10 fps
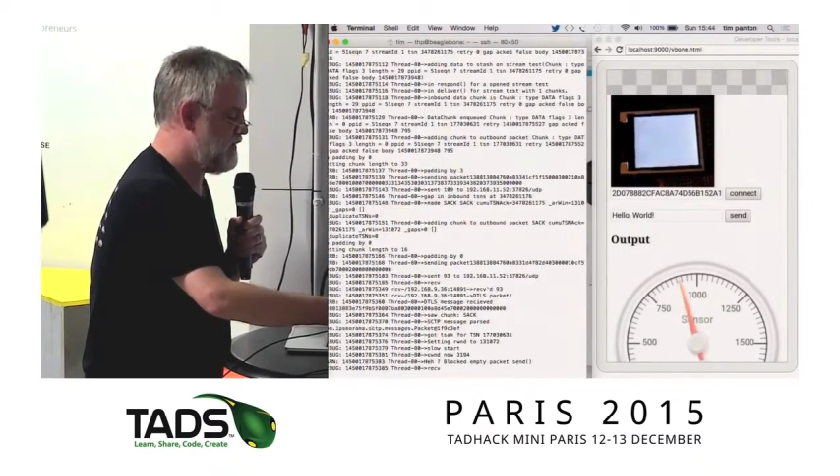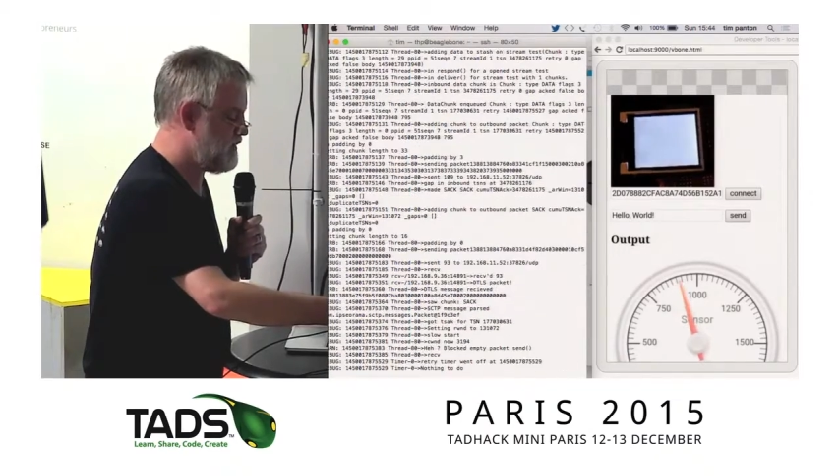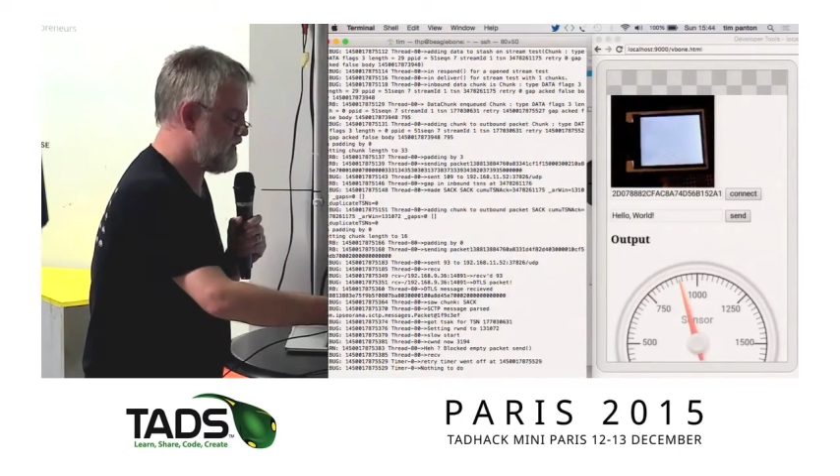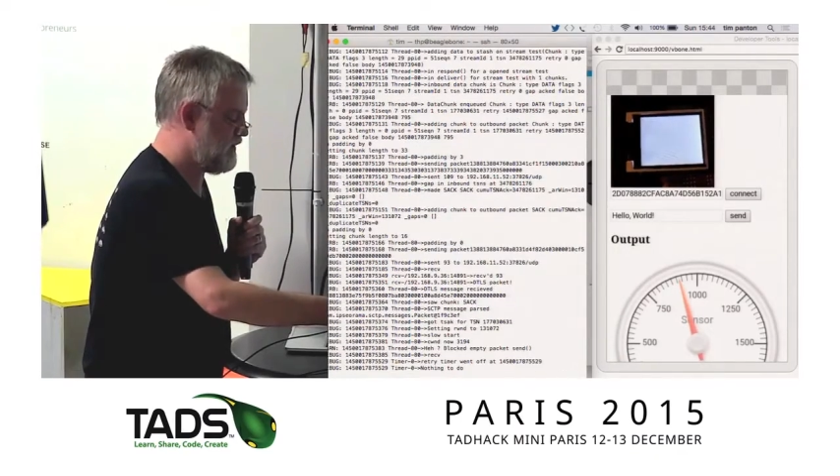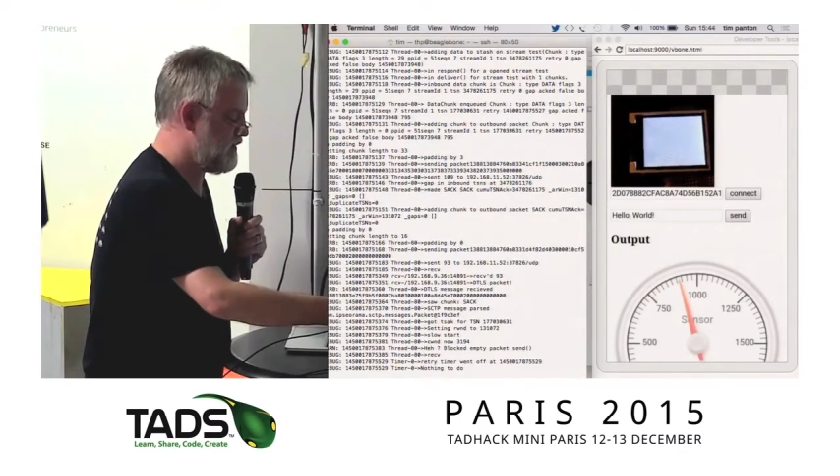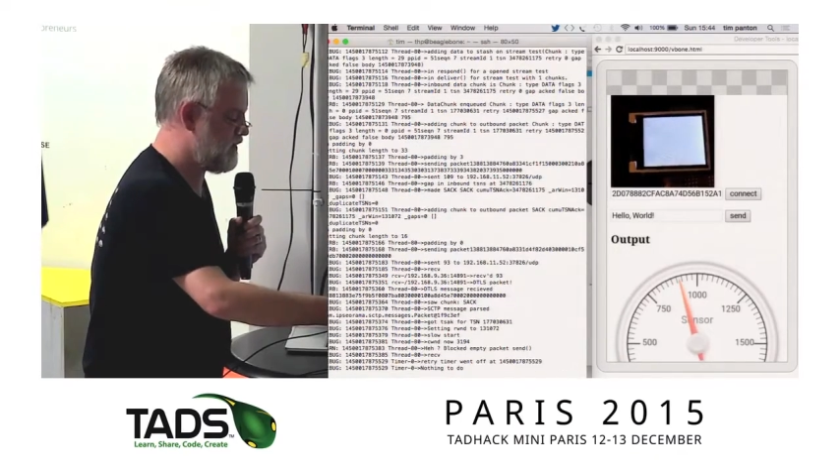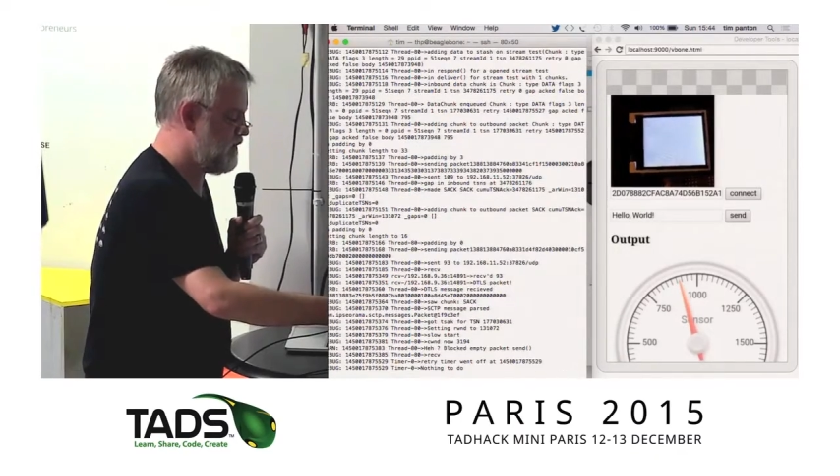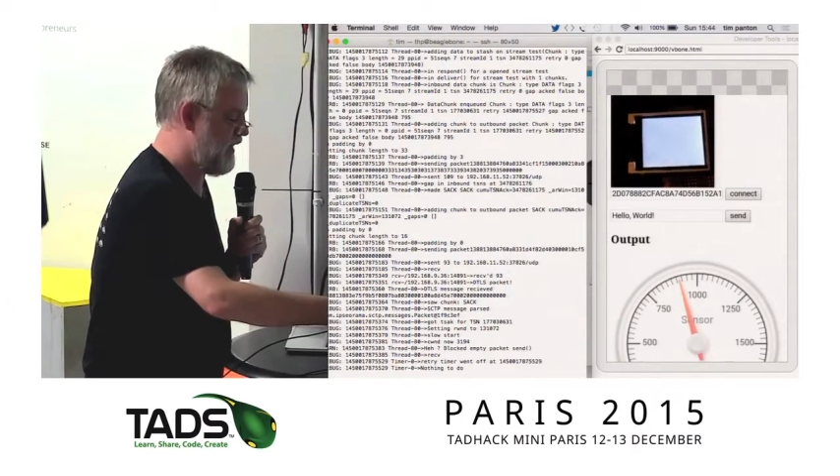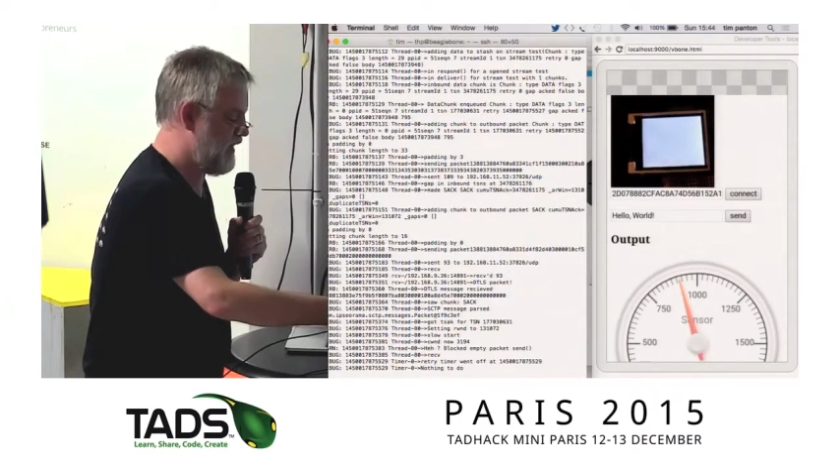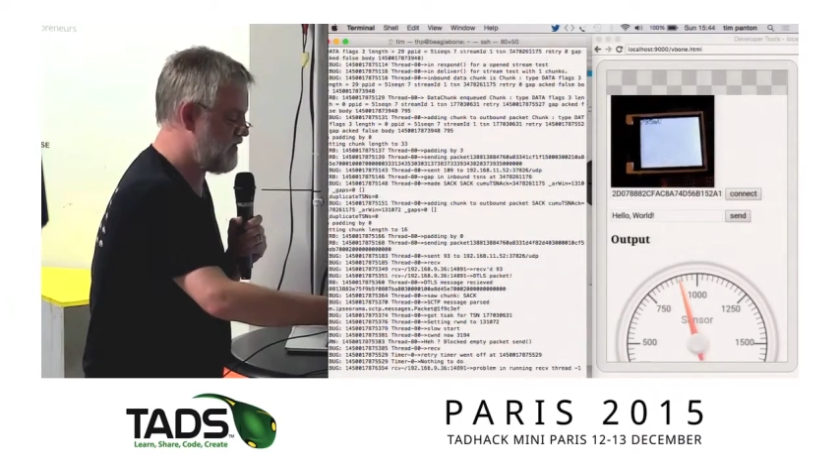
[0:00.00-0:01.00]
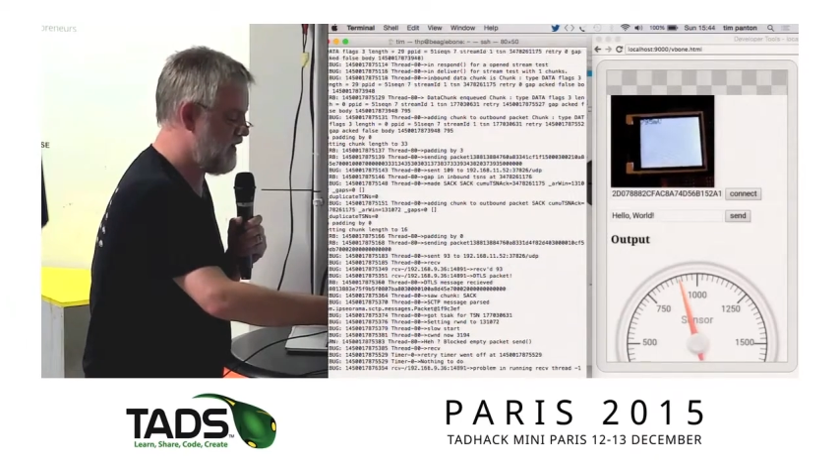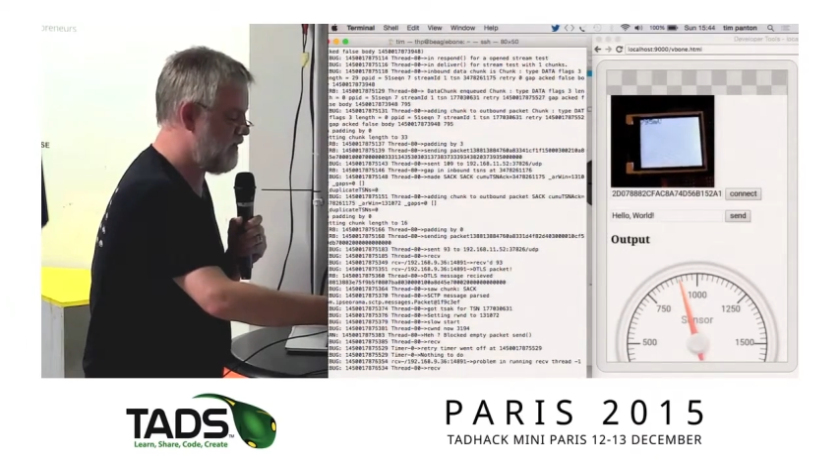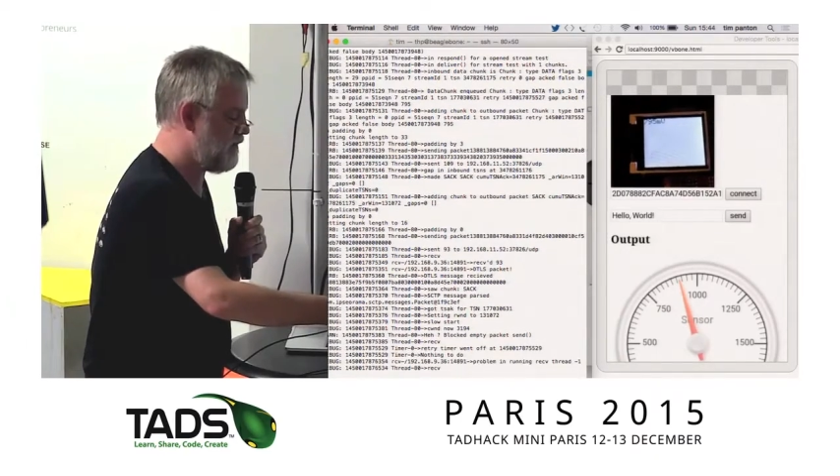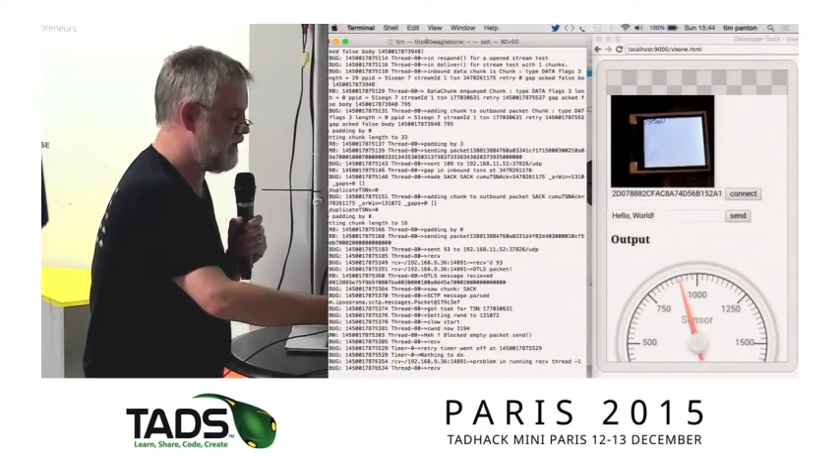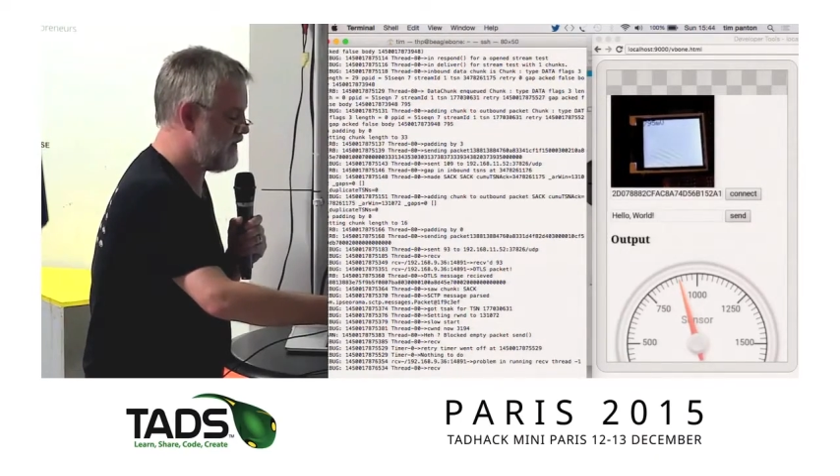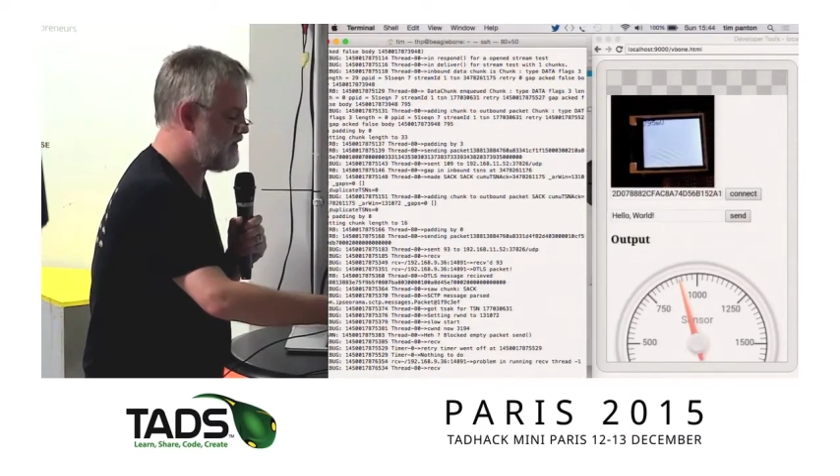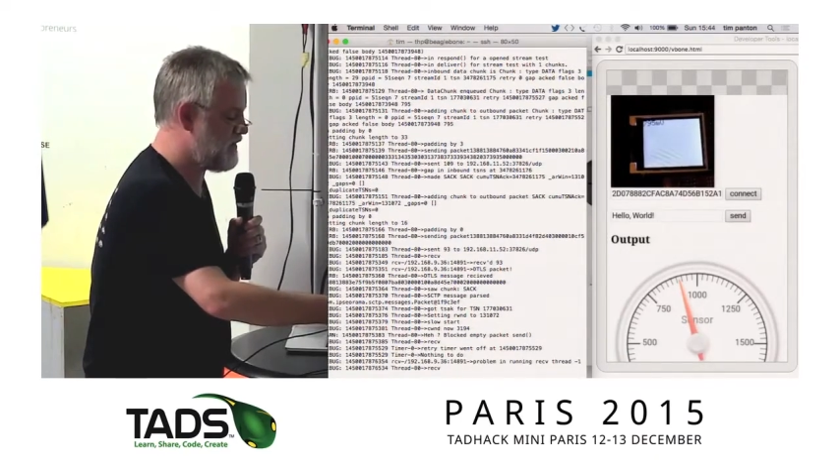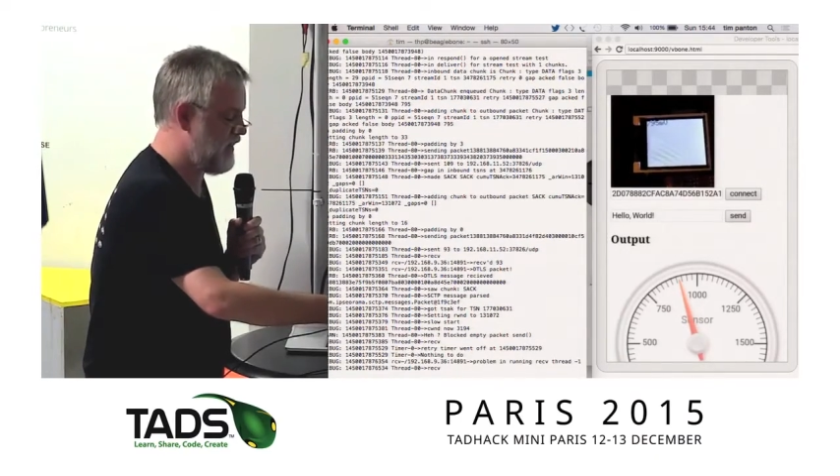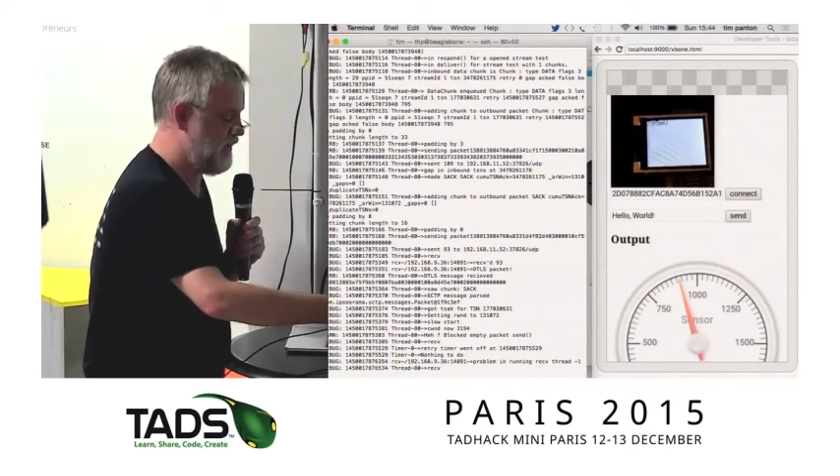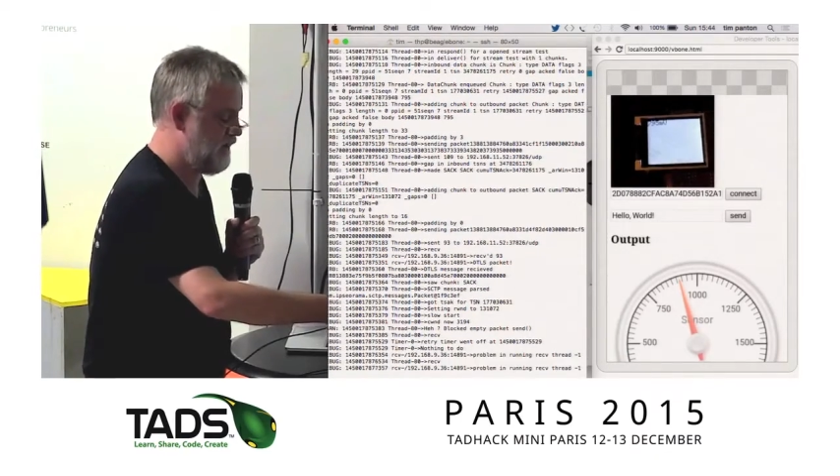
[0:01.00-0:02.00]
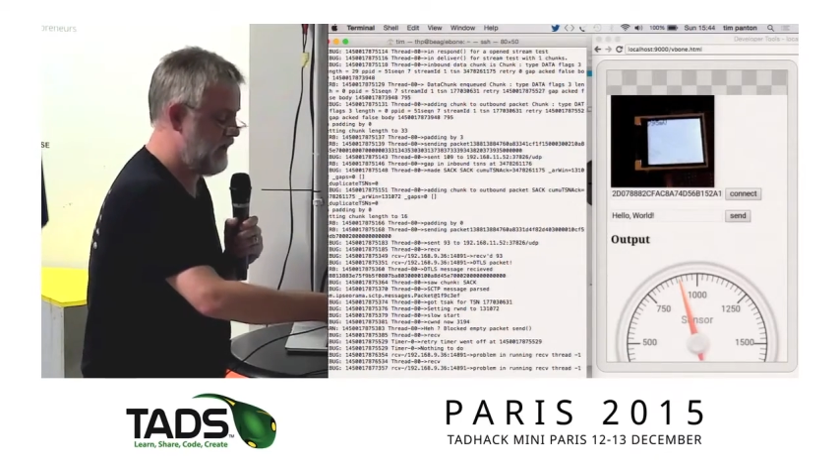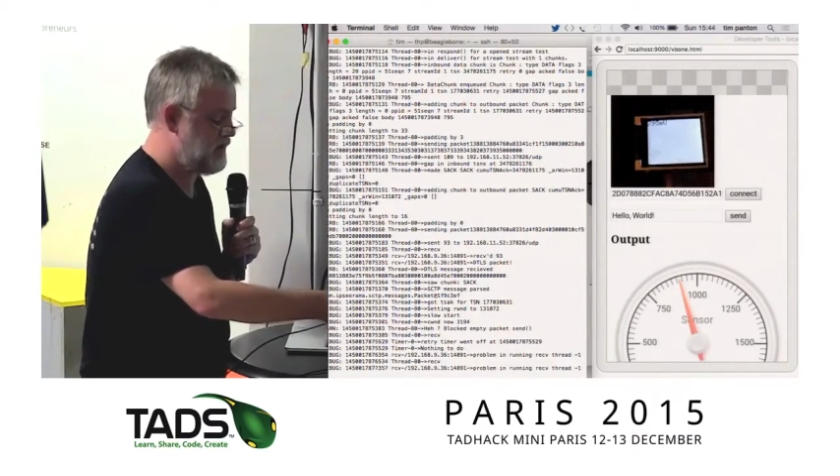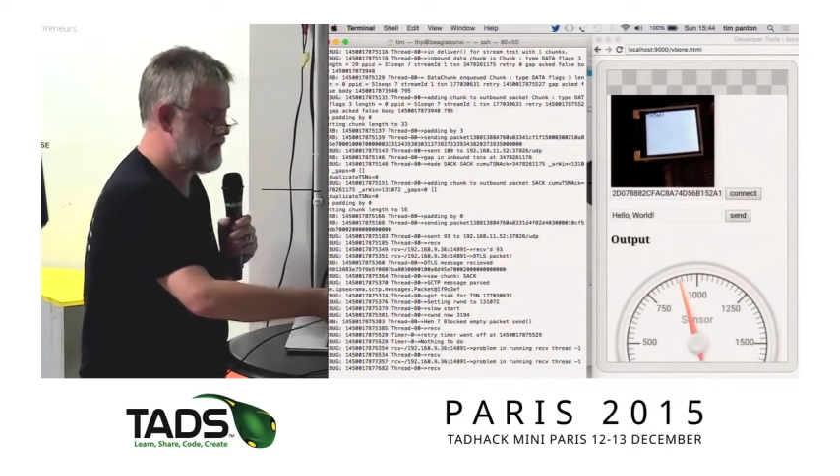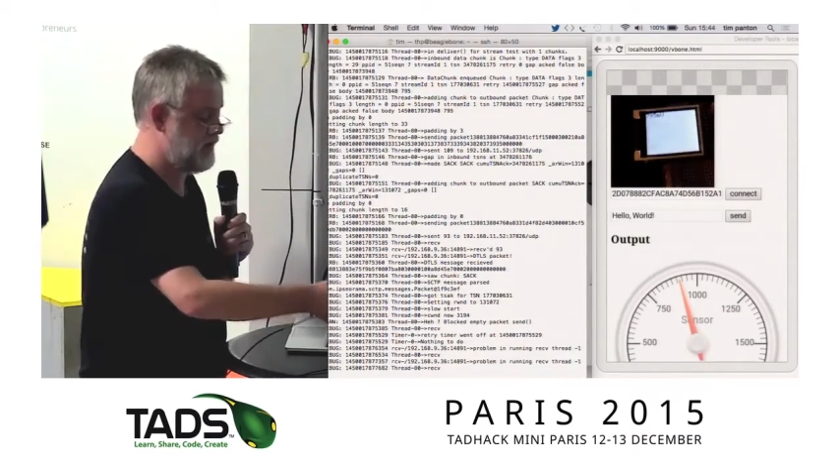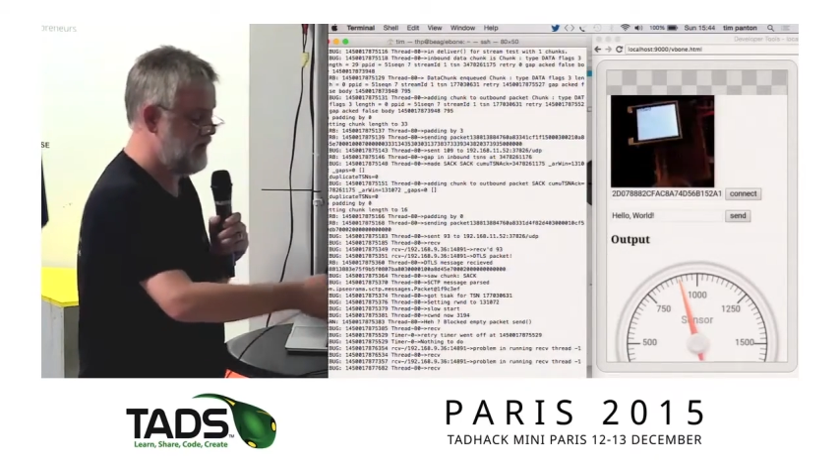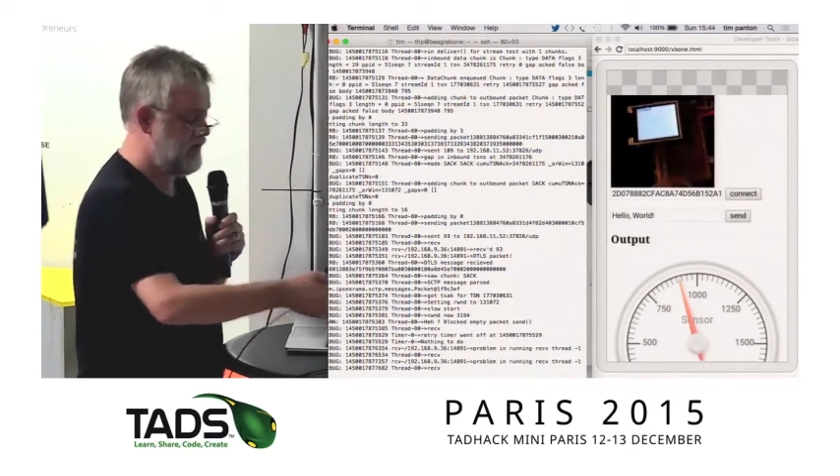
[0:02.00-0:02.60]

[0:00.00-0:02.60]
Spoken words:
So the two match up, which is kind of nice.